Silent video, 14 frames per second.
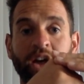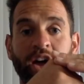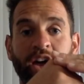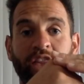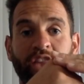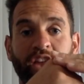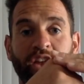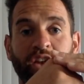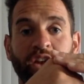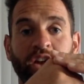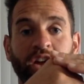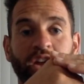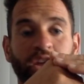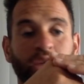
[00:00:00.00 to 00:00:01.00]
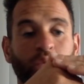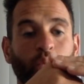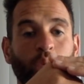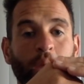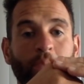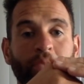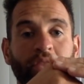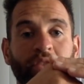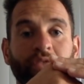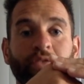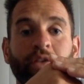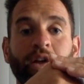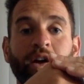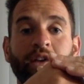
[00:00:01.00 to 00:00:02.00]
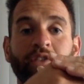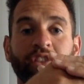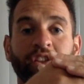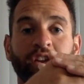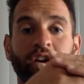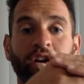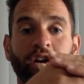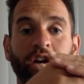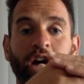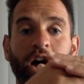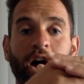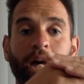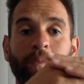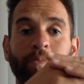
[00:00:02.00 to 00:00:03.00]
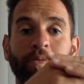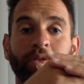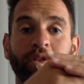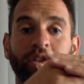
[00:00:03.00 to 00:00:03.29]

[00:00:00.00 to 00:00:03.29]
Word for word: and then you whip the front of the tongue up